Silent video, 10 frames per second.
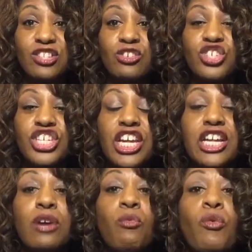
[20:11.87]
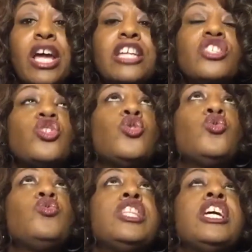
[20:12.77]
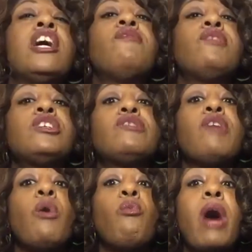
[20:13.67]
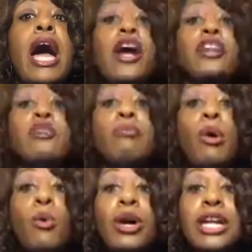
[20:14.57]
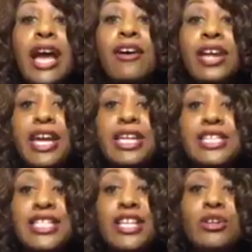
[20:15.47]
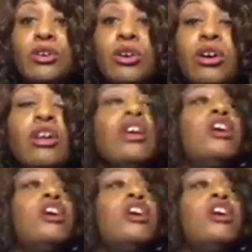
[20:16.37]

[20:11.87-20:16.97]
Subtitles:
So she done went to the, first of all, why are you pouring out Hennessy, girl?